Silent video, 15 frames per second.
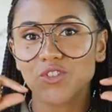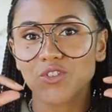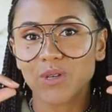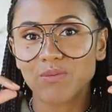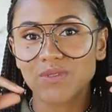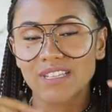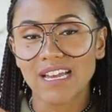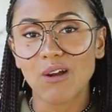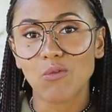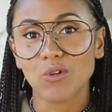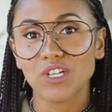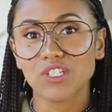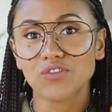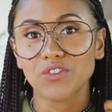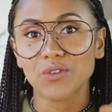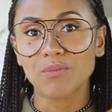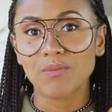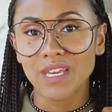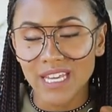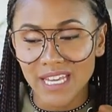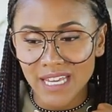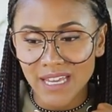trips. That works for
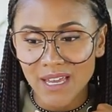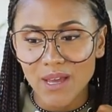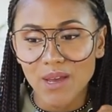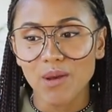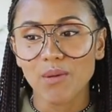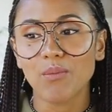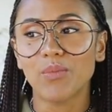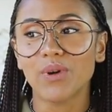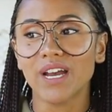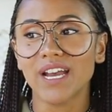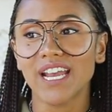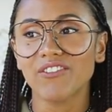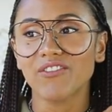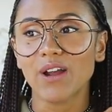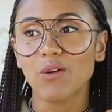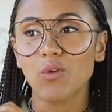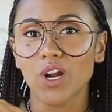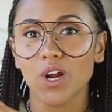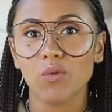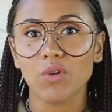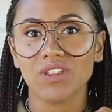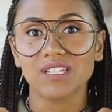me, but if I
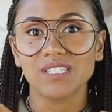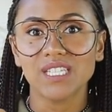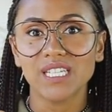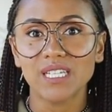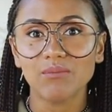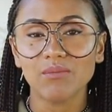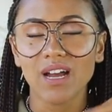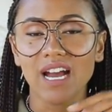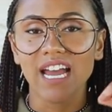work with a team,